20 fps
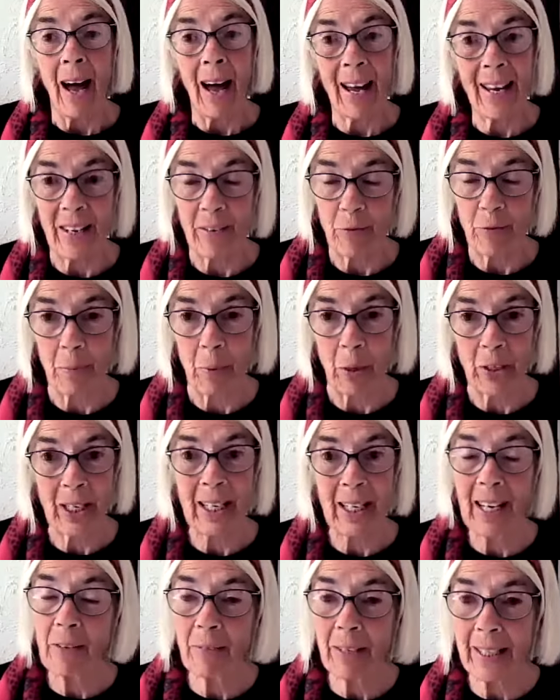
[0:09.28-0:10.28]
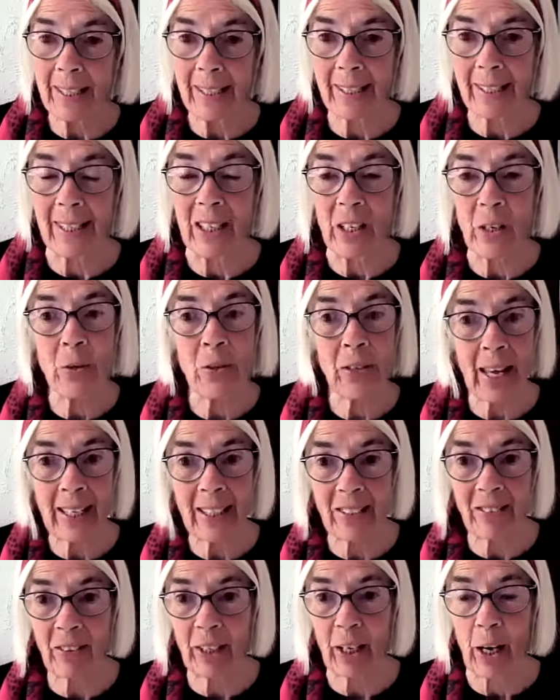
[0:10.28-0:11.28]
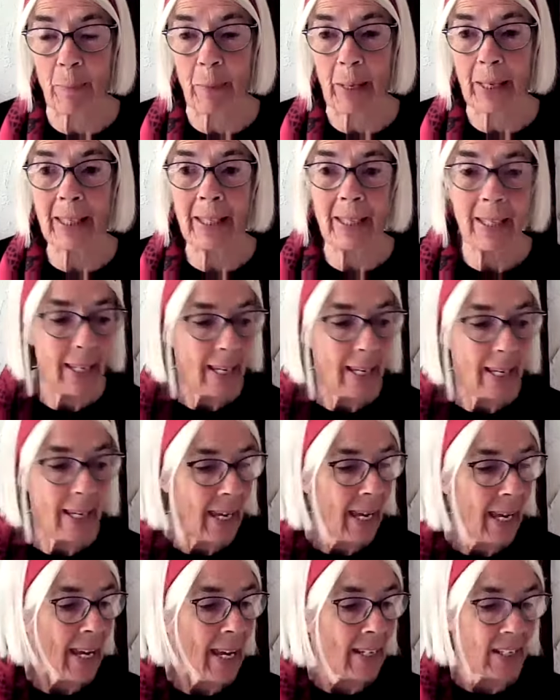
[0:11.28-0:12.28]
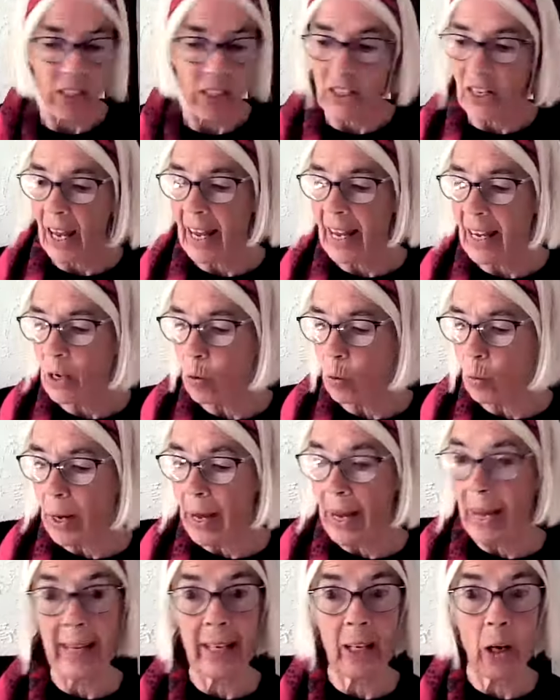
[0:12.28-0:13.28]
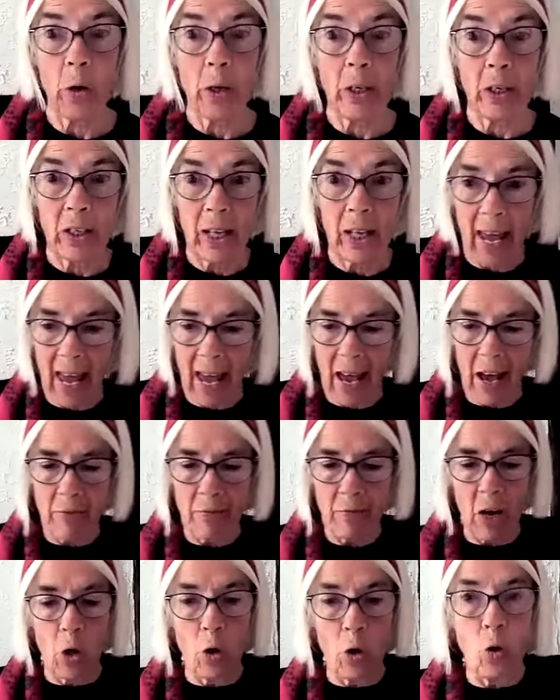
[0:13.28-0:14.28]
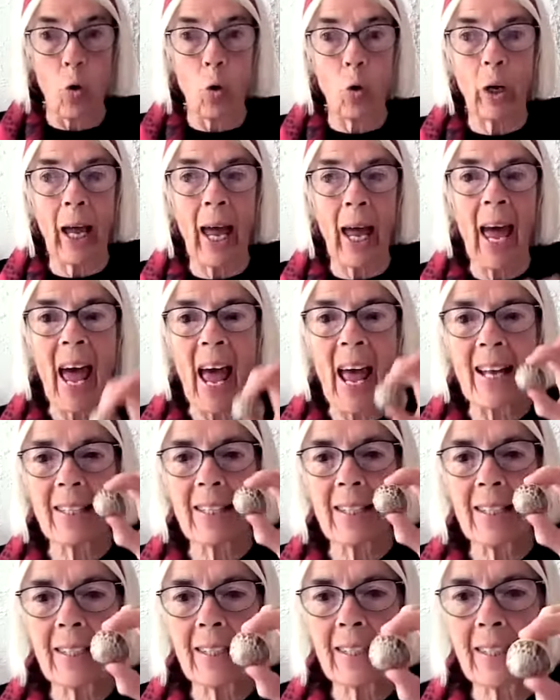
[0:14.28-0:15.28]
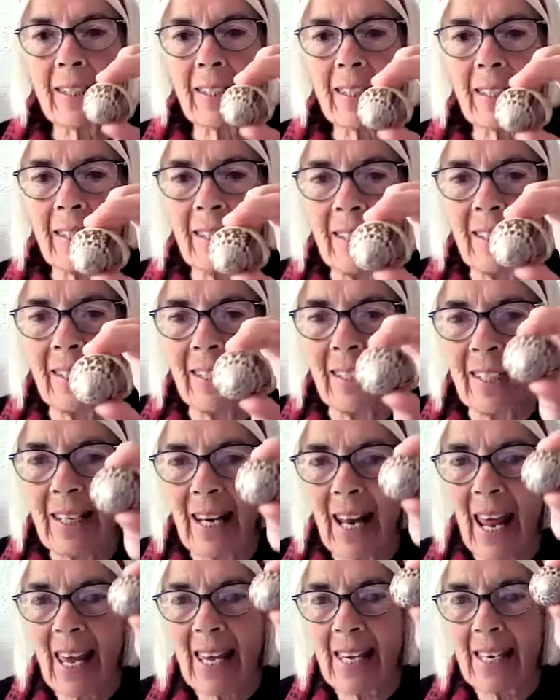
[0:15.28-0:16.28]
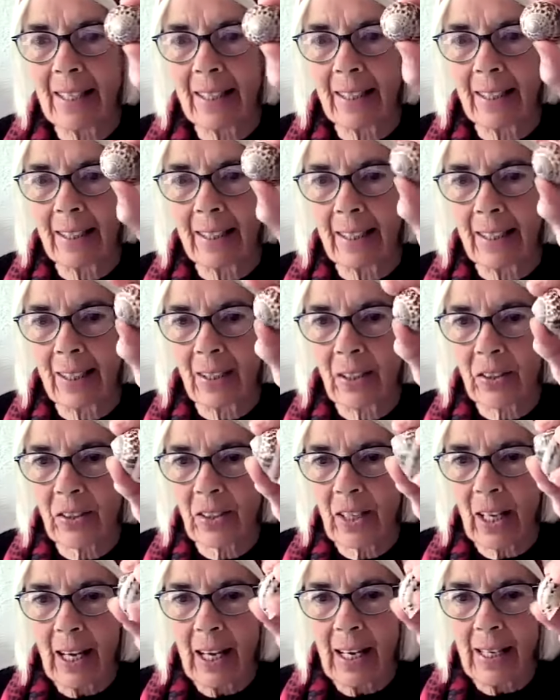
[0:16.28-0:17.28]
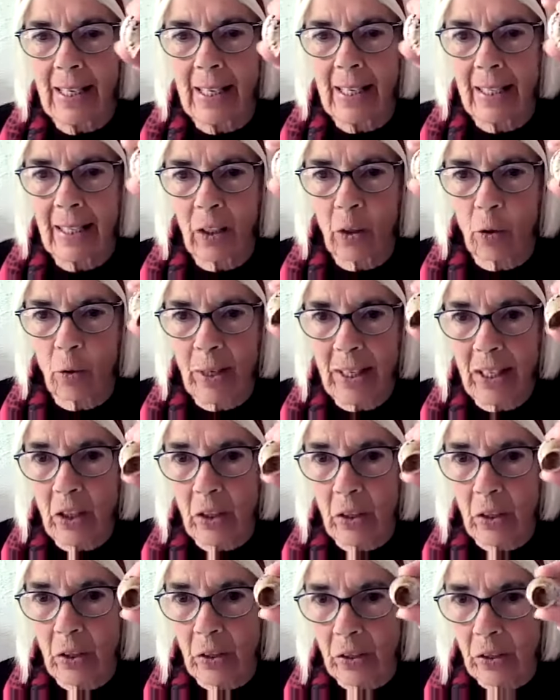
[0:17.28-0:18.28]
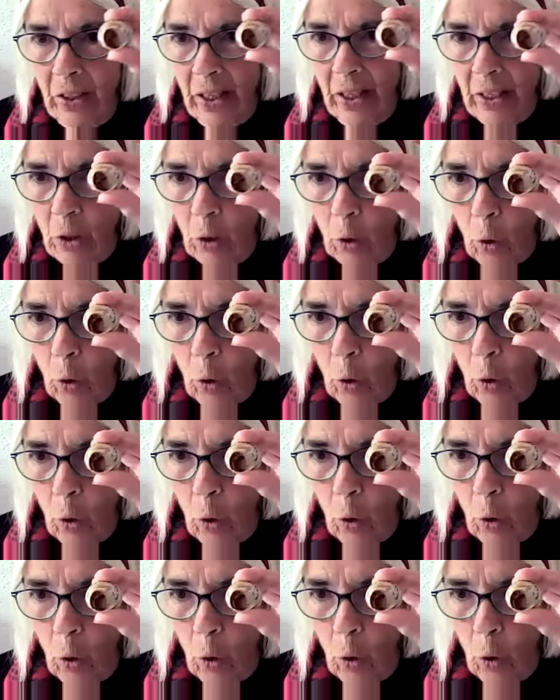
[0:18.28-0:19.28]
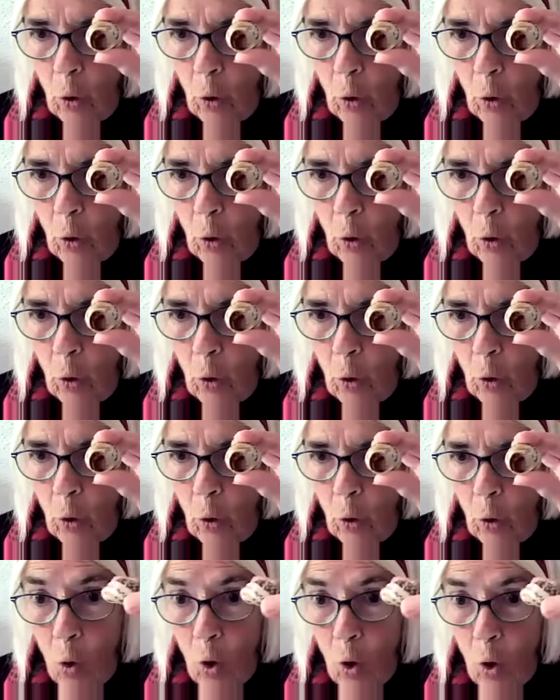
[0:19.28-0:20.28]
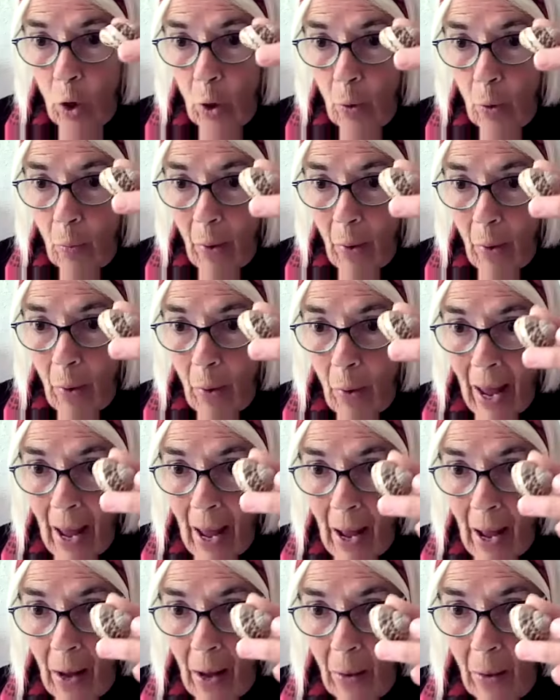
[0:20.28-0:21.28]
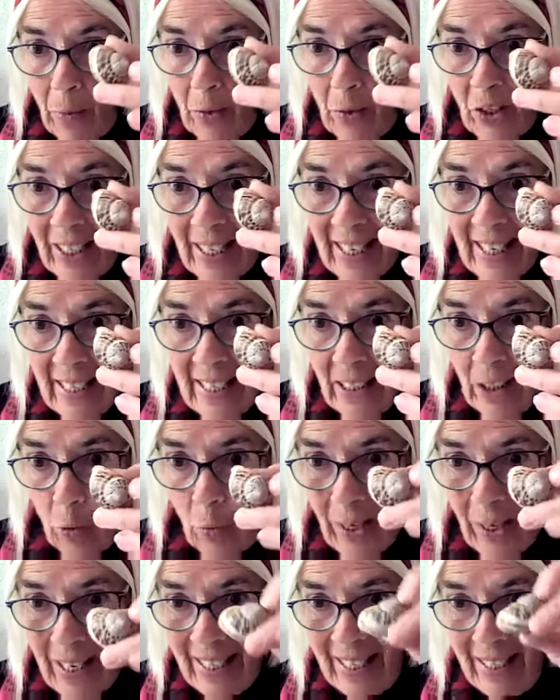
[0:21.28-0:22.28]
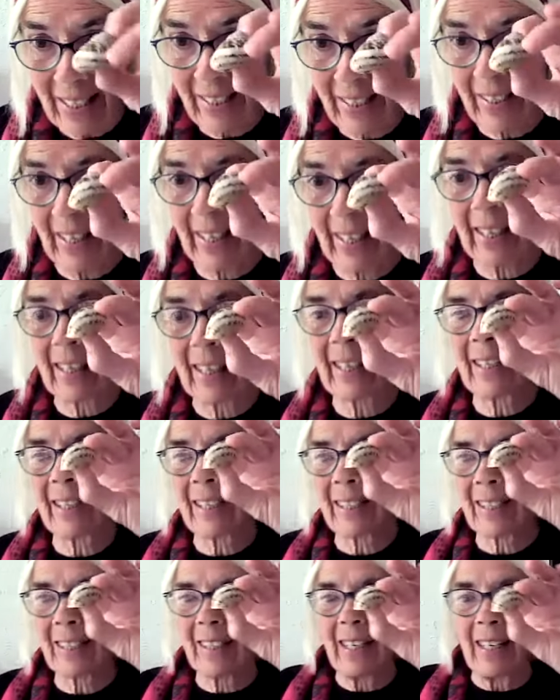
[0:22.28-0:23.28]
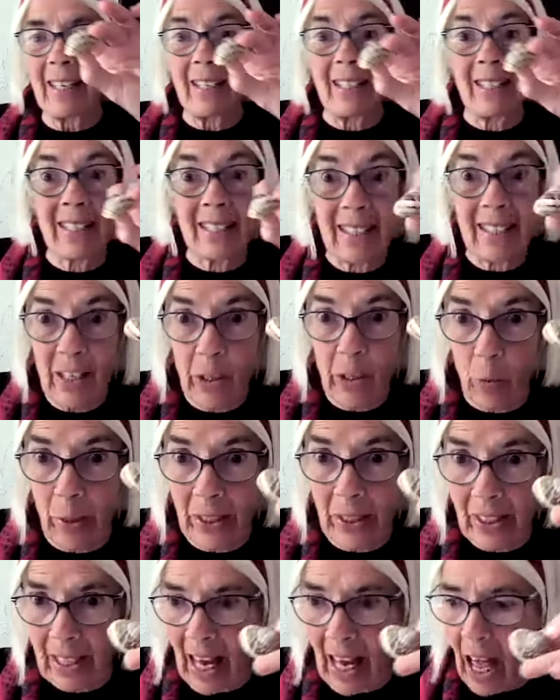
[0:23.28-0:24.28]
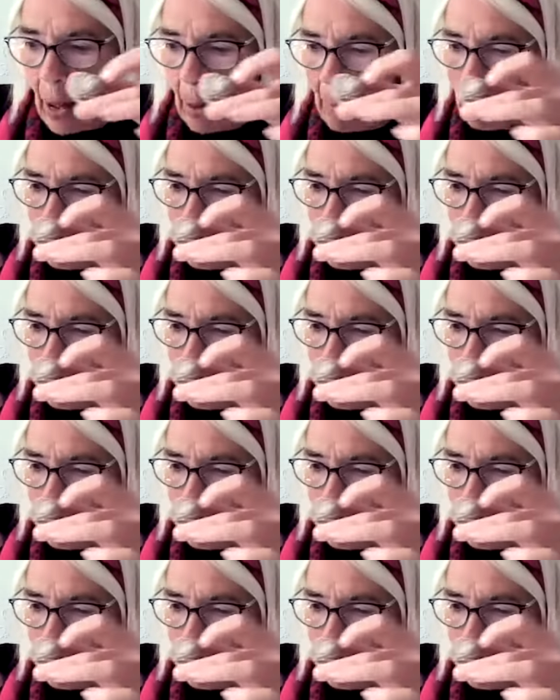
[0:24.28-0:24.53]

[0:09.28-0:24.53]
everybody, lovely to see you. Thanks for coming. Today we're going to have a look at snails, little creatures that crawl around and eat green things, slither and slime.